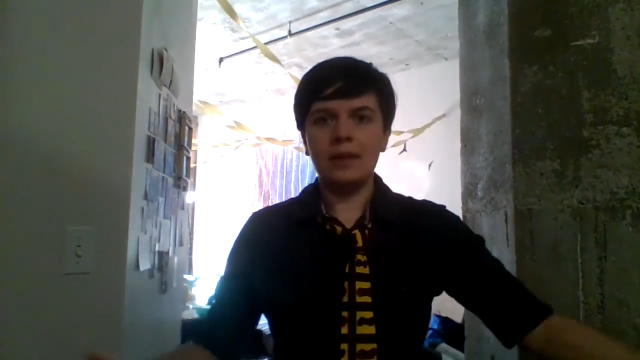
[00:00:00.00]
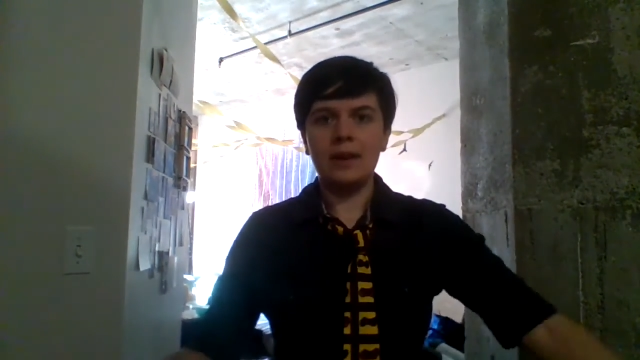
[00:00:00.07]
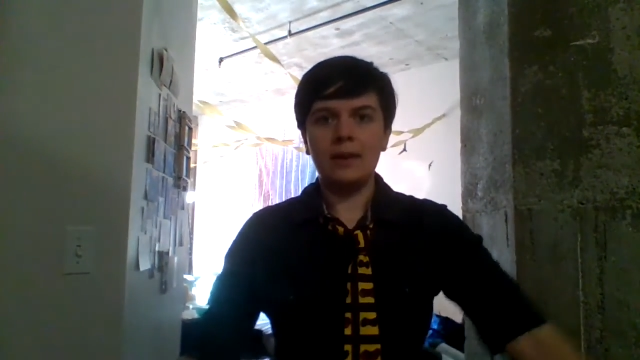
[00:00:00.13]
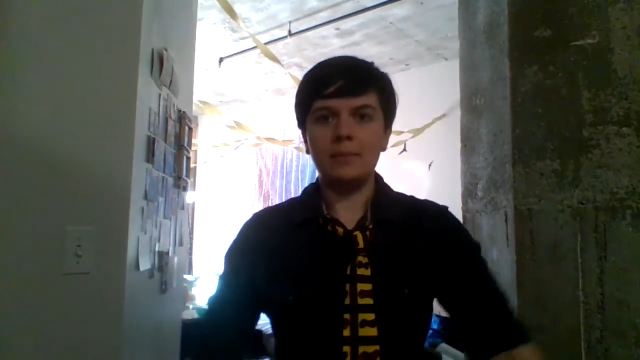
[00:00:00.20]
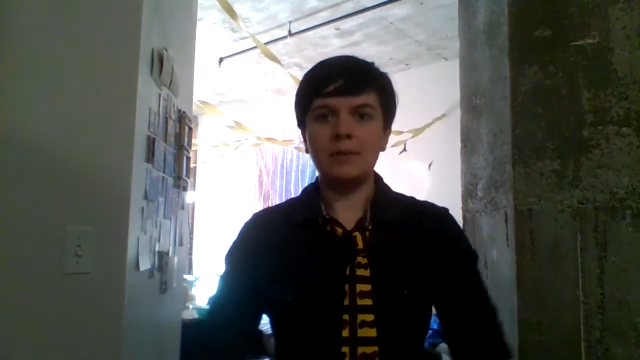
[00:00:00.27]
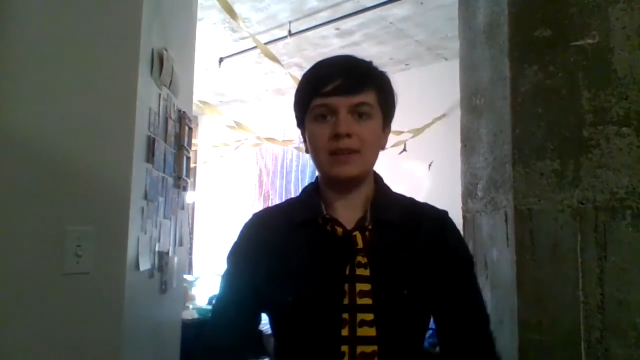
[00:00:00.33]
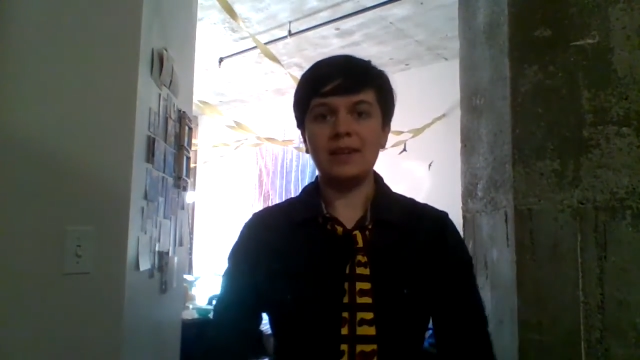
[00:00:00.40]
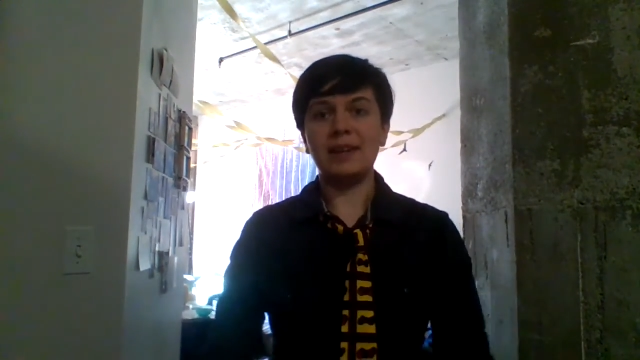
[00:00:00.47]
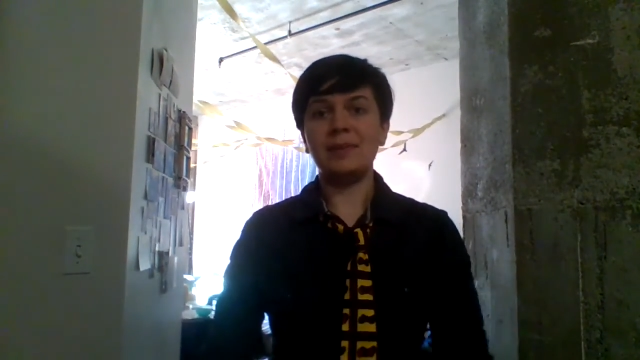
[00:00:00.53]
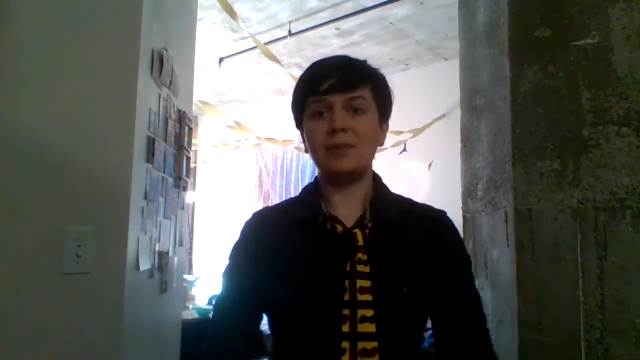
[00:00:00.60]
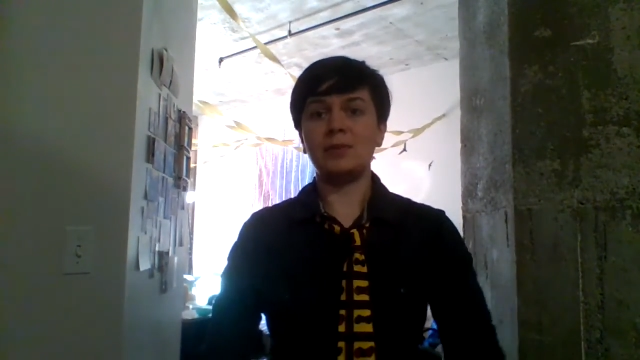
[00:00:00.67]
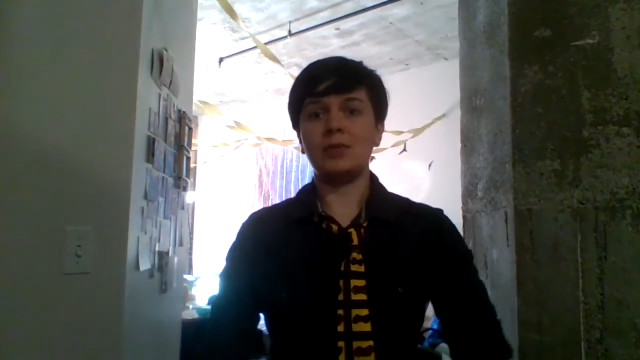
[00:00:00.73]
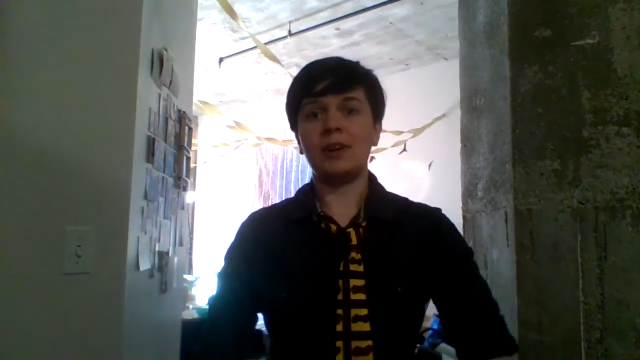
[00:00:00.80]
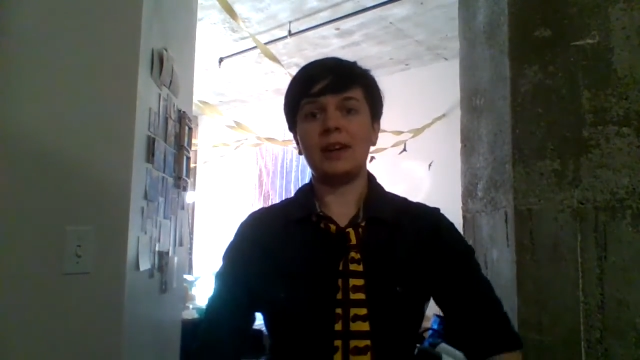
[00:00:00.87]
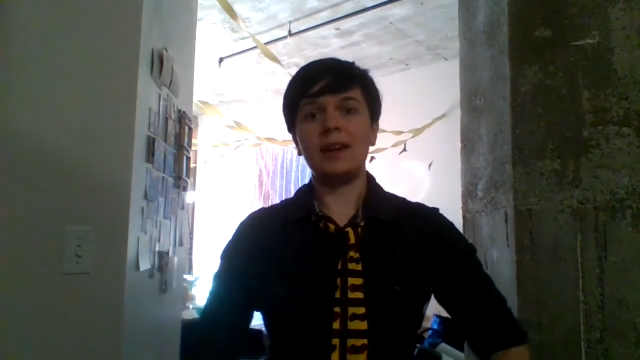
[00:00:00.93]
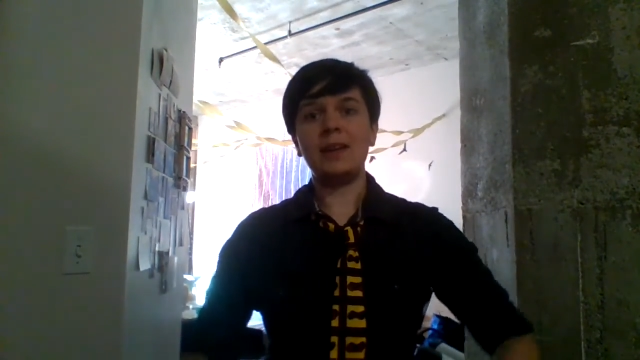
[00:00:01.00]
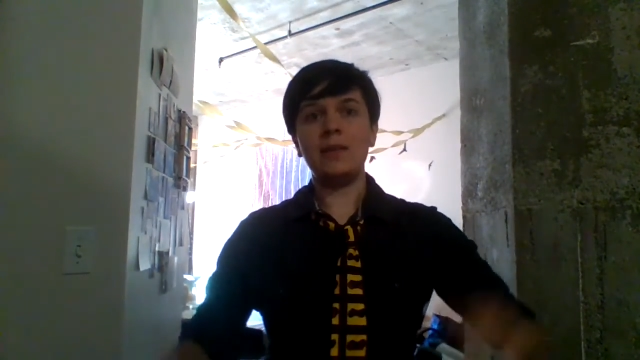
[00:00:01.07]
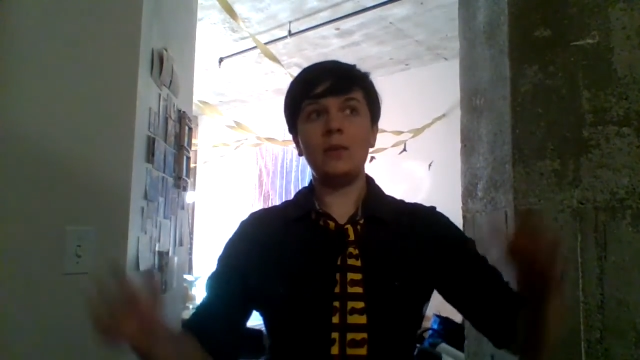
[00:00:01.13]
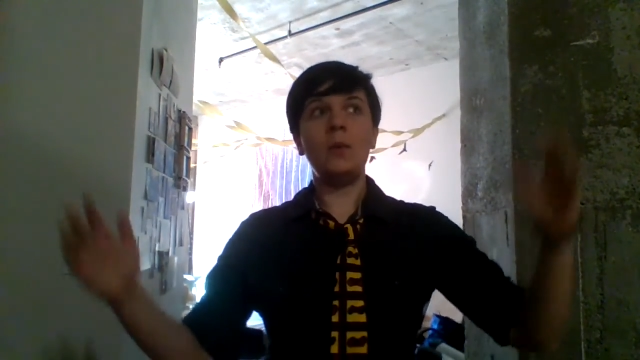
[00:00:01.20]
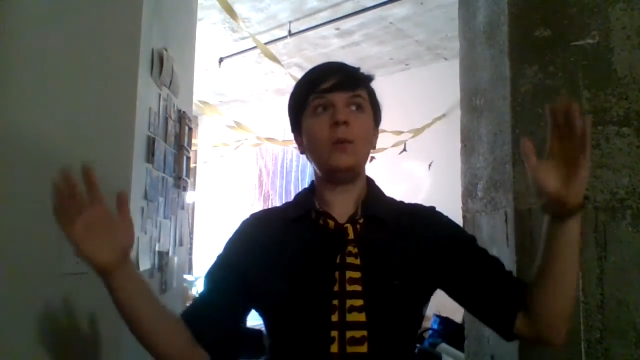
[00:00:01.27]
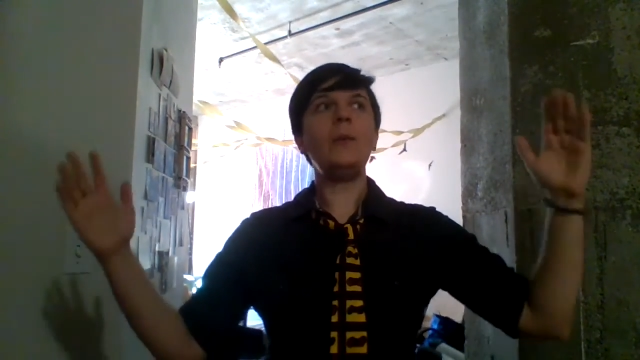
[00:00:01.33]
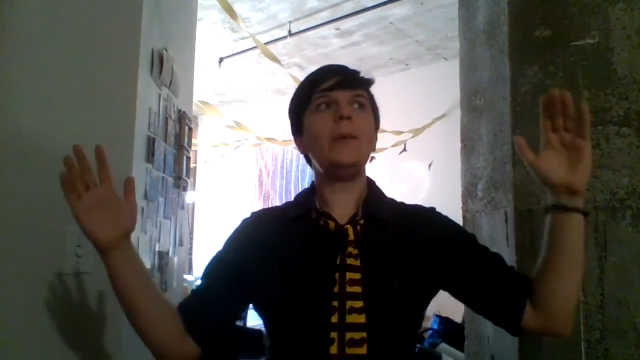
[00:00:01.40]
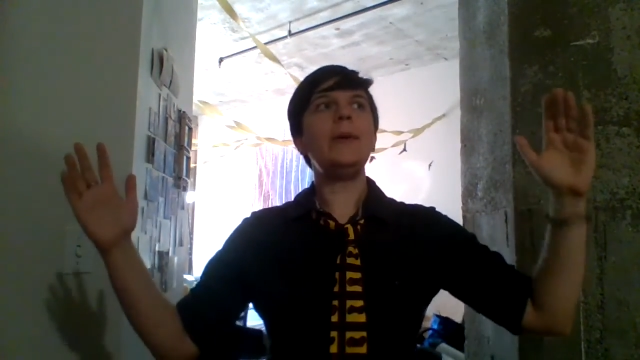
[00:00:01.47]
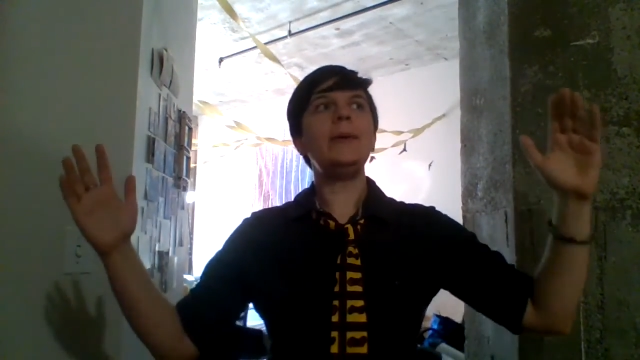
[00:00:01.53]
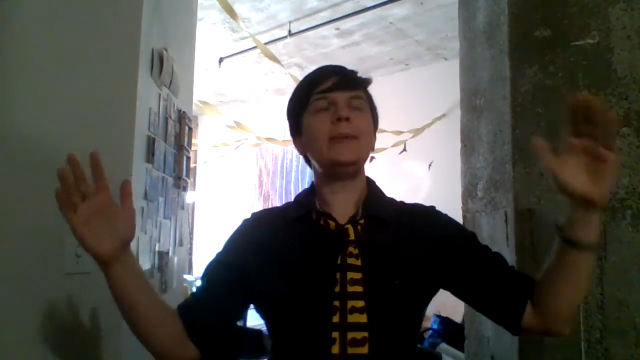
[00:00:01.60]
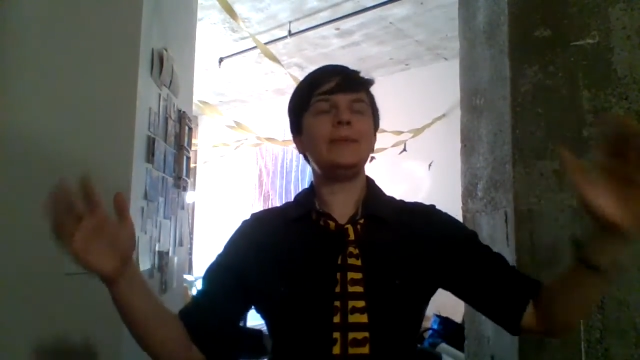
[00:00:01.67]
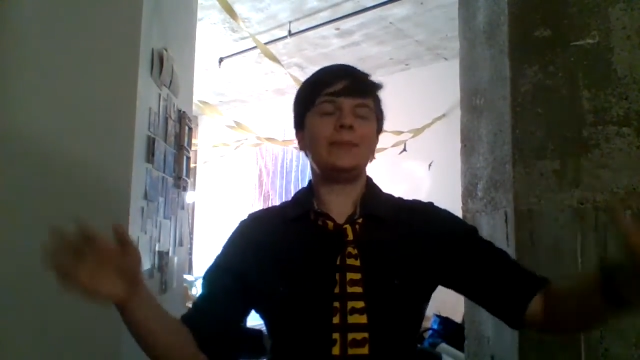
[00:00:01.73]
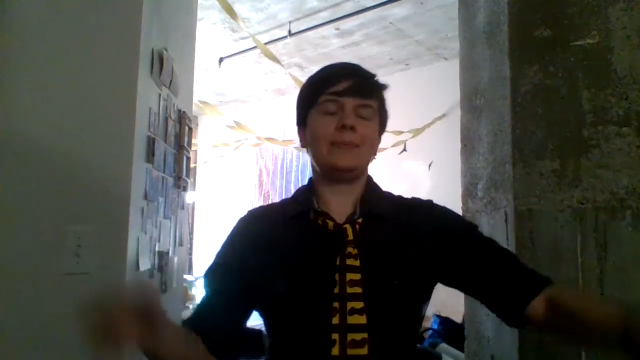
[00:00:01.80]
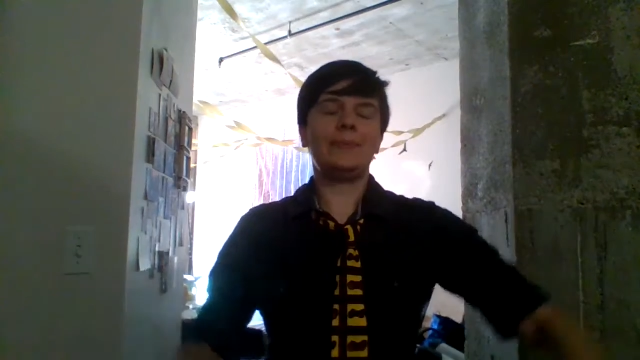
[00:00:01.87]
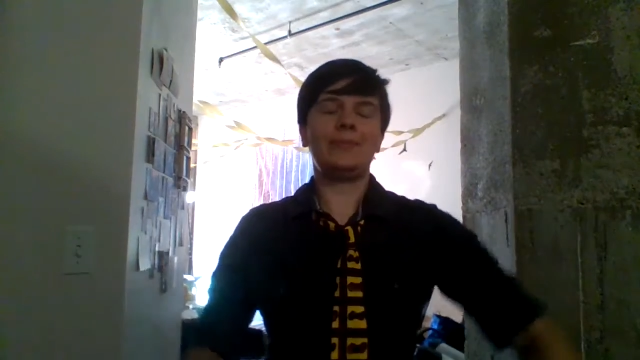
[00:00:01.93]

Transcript: I'm in ninth dry. Woo!